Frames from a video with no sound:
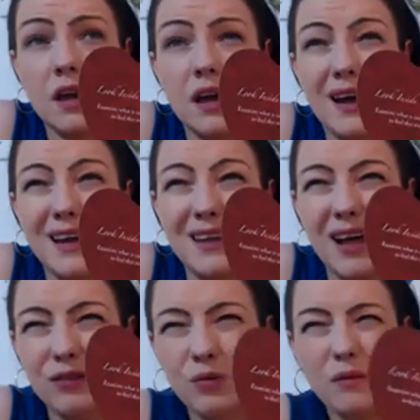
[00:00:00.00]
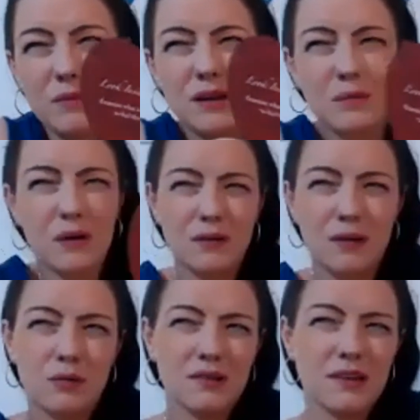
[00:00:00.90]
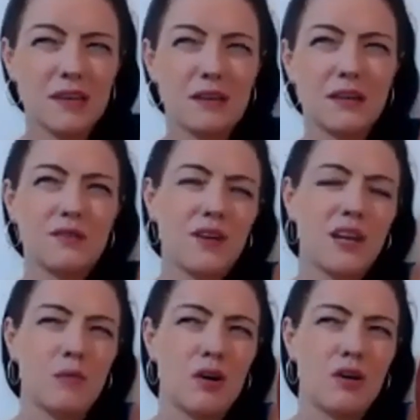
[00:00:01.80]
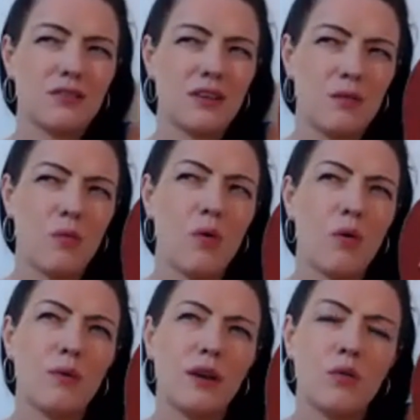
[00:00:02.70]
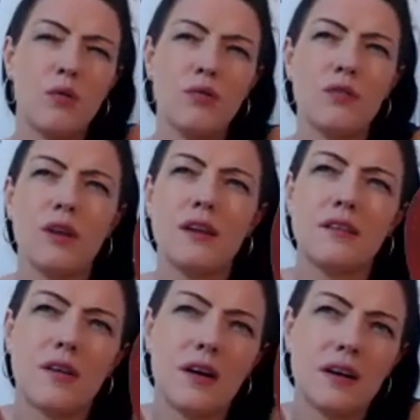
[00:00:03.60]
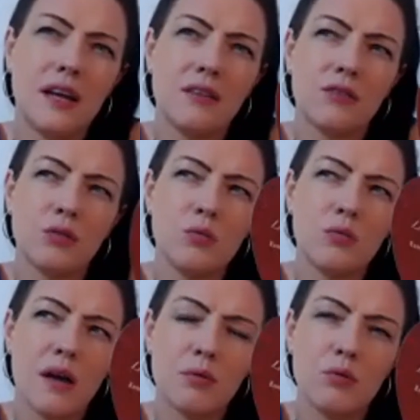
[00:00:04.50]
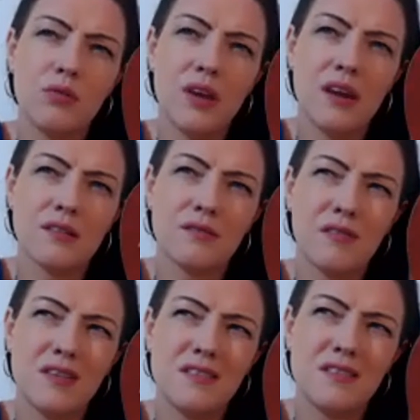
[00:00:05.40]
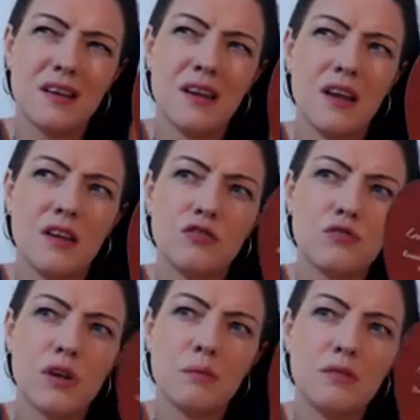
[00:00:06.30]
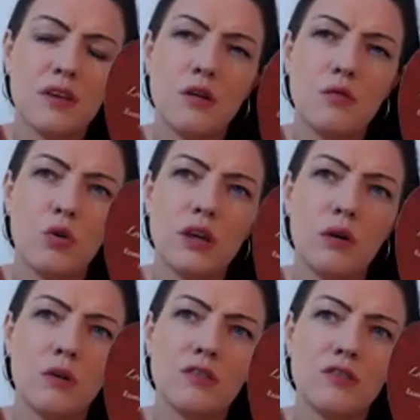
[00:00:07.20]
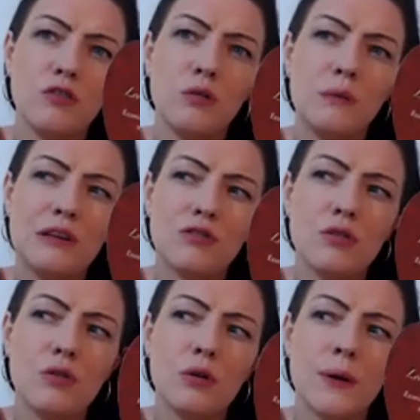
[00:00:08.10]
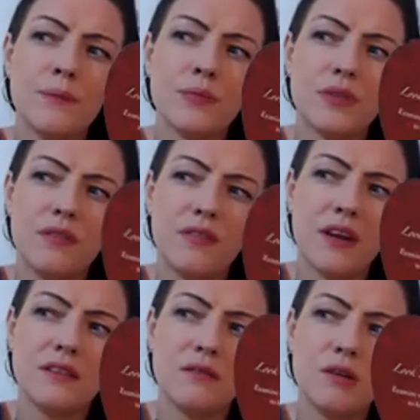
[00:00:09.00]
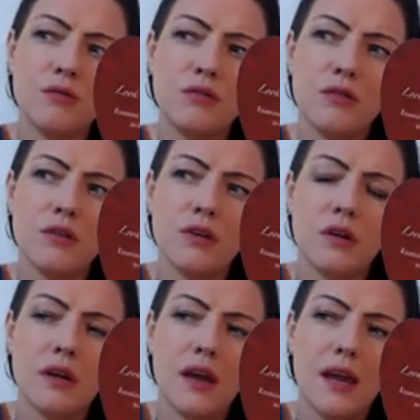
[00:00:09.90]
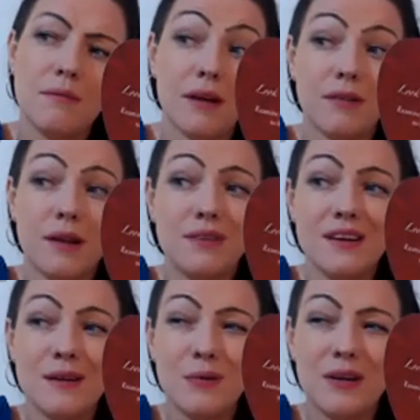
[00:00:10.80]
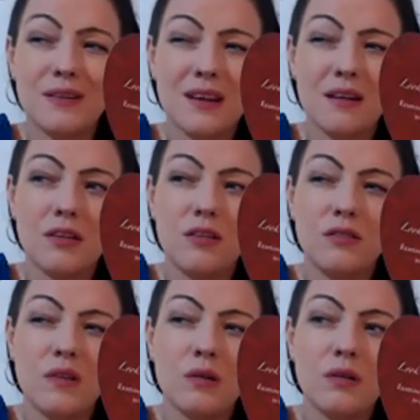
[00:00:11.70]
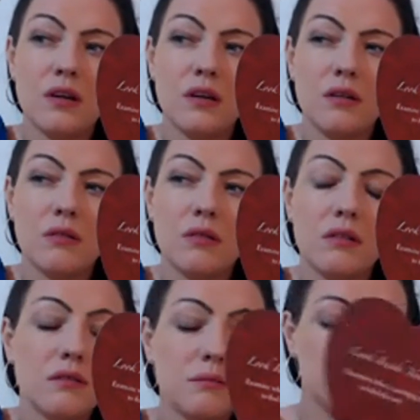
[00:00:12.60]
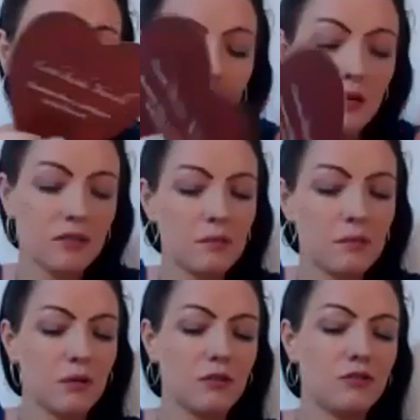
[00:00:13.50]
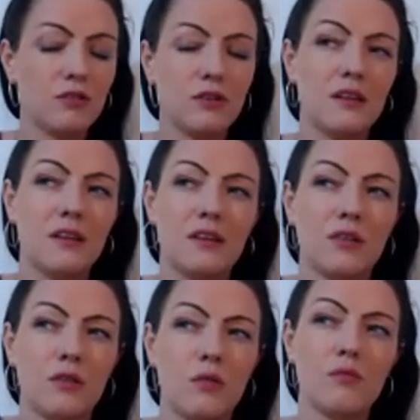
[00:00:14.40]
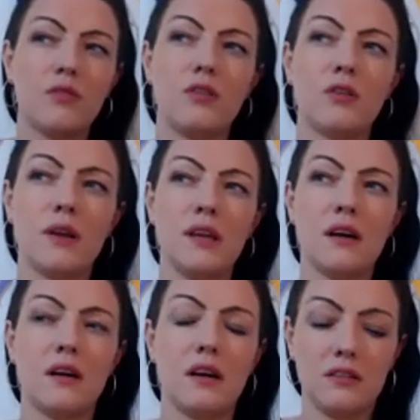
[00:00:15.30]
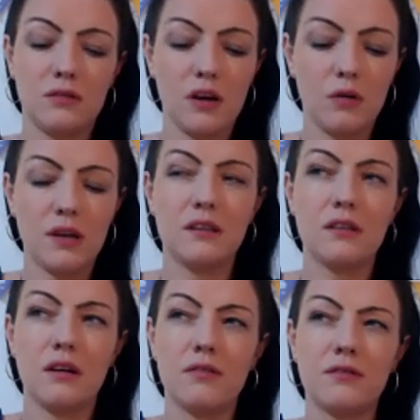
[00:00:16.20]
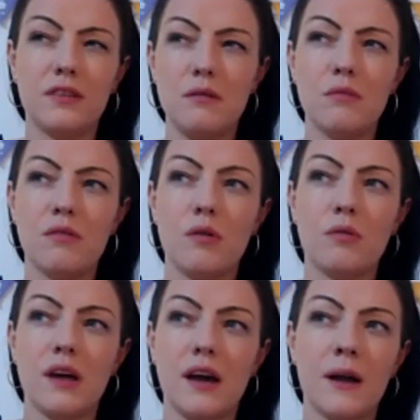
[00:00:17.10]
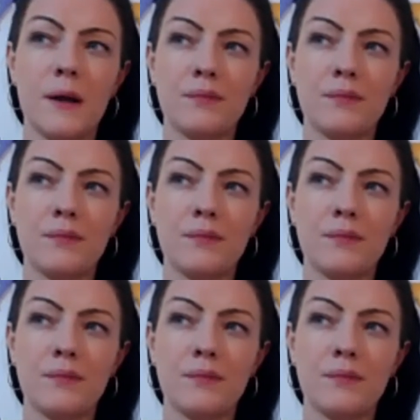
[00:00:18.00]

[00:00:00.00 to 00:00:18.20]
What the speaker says: Again, that's what I mean about, it's very much like what we go through in the dark night of the soul, that process of having to strip down what you once knew to be true to find the real you. That rhymed, didn't it? But it's like, I really do feel some people that are tuning into this are going through quite a quite tough time with all that.